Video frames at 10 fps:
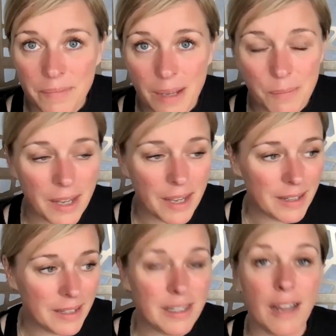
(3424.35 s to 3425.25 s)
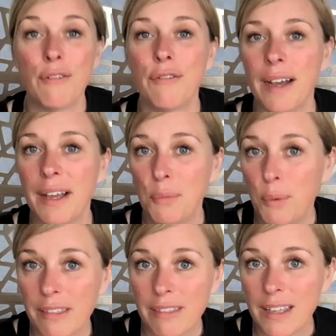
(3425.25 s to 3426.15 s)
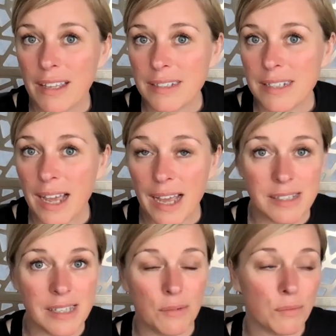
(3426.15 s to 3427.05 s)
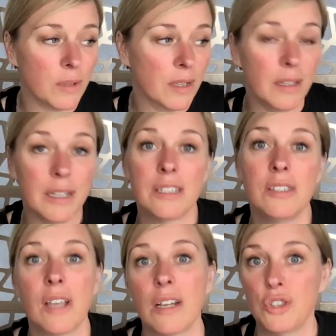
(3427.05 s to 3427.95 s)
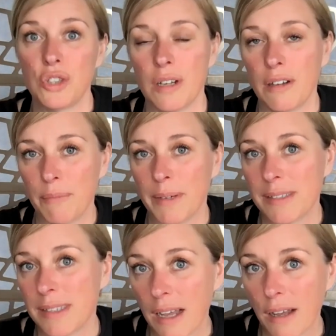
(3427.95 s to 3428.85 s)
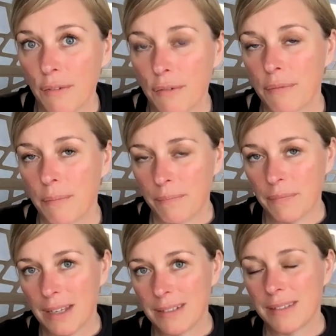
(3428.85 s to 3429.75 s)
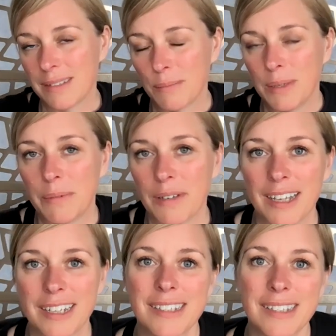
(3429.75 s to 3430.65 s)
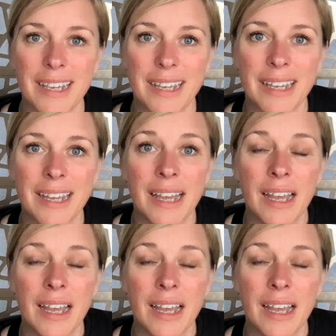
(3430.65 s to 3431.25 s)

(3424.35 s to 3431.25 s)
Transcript: I'm not identified with it as a real extension of myself, as some people kind of say.